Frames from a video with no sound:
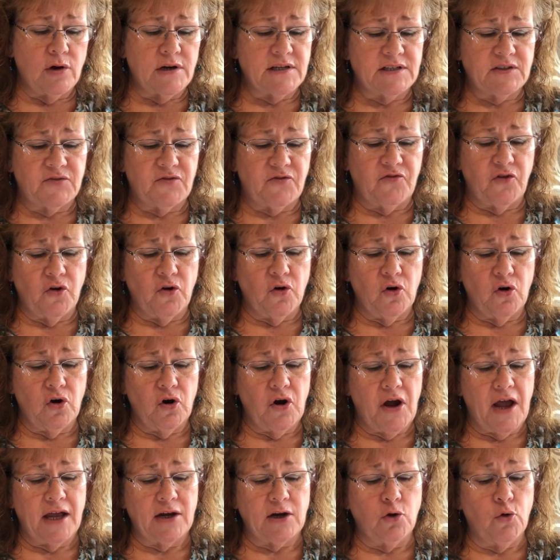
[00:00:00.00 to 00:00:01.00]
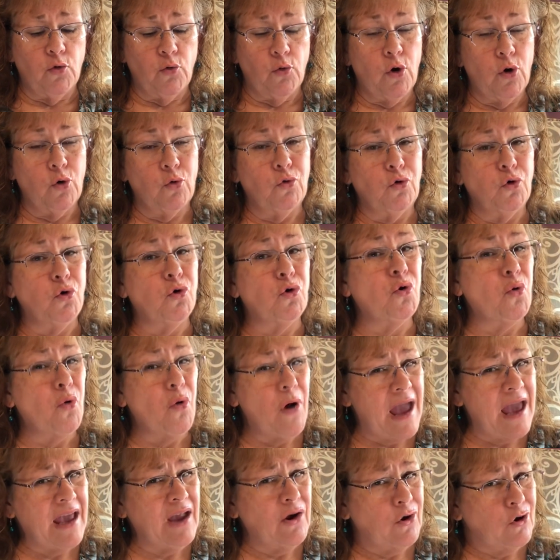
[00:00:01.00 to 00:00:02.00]
his fur had grown
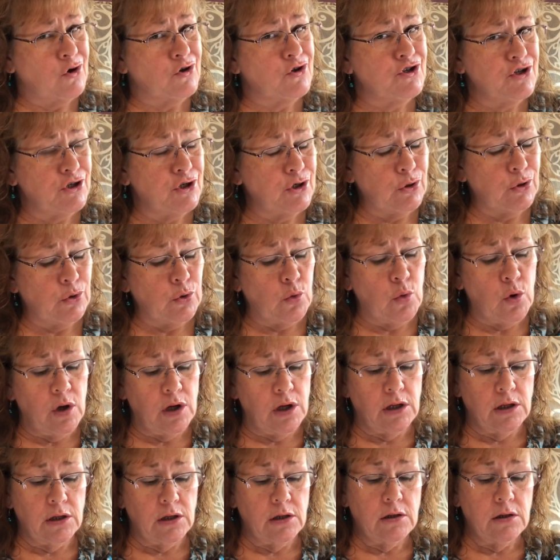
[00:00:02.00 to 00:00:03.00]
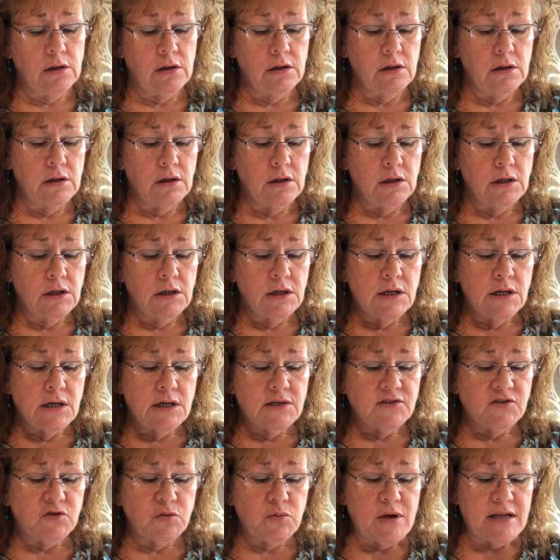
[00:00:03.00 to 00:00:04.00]
grayer, too.
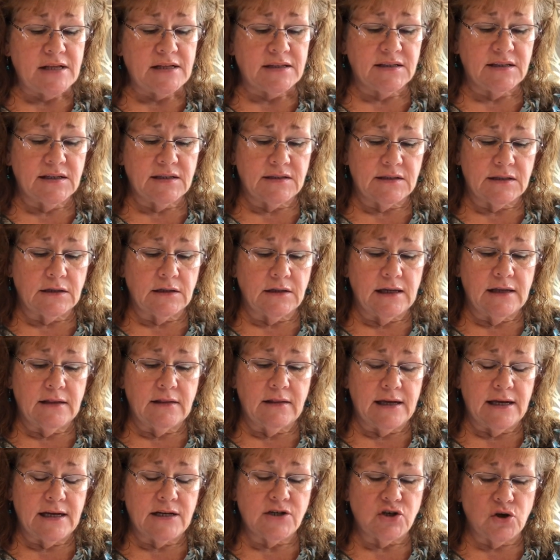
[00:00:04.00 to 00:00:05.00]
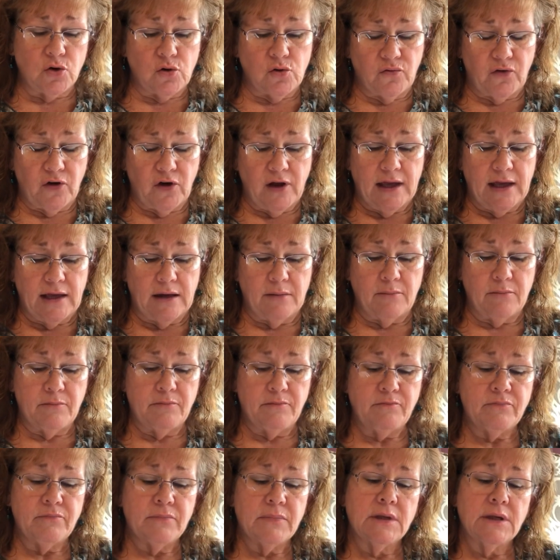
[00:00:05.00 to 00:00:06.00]
Sweet Cicely leaned over him.
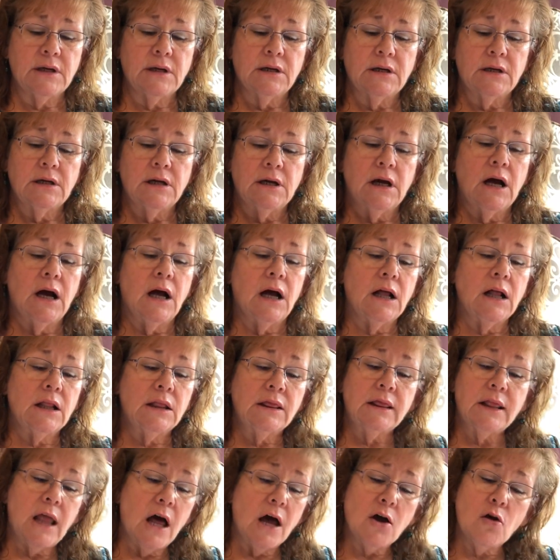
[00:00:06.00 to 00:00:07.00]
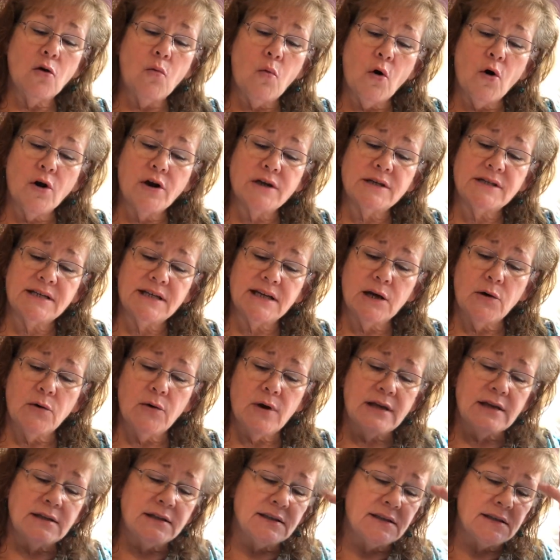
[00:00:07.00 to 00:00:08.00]
"Lungwort,
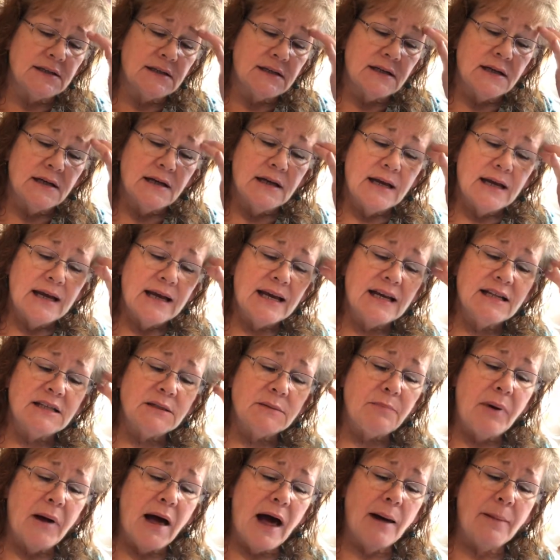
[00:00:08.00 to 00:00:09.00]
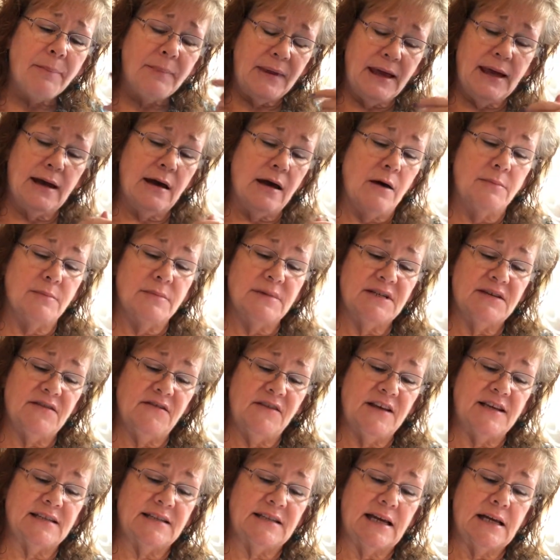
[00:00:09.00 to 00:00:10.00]
dearest, it's Poppy come to
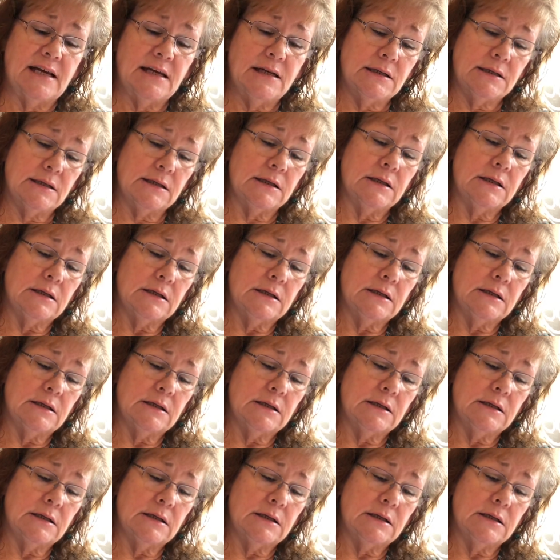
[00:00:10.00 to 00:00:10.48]
visit."